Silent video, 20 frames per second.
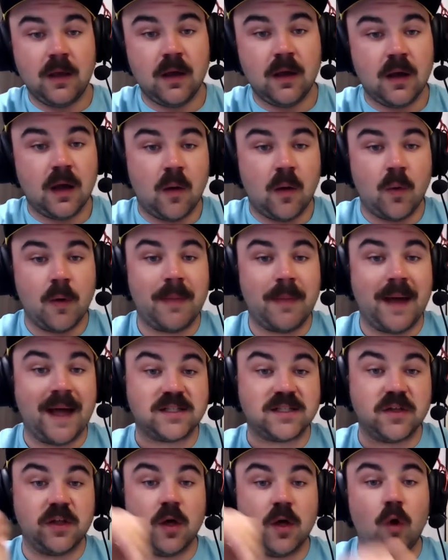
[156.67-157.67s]
I went back
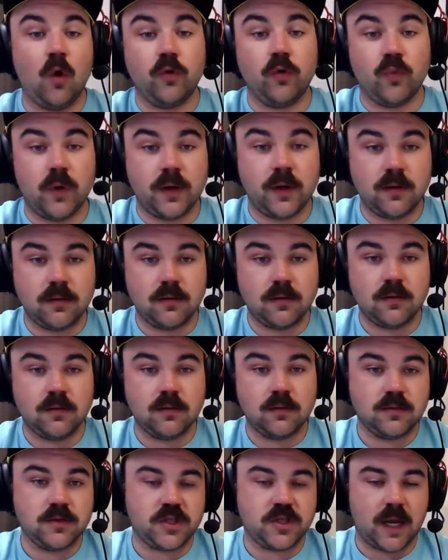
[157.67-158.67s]
to the old one,
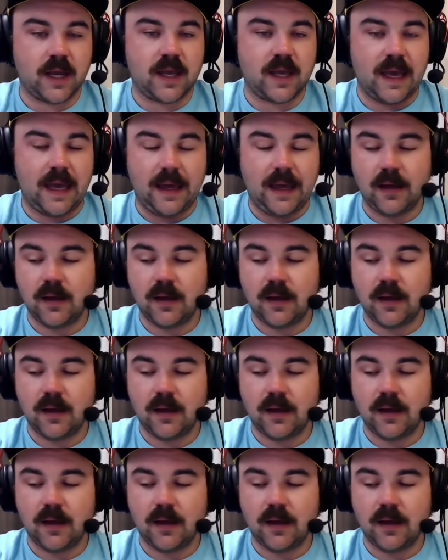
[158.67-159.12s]
JK.